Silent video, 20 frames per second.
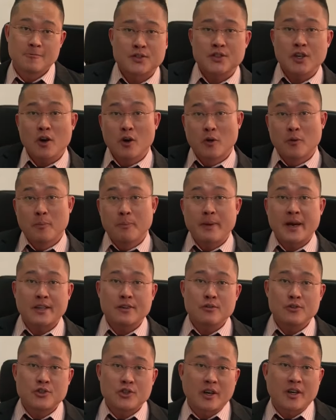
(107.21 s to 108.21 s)
So, back
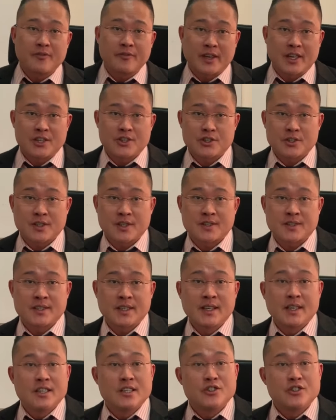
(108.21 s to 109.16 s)
to joint ventures.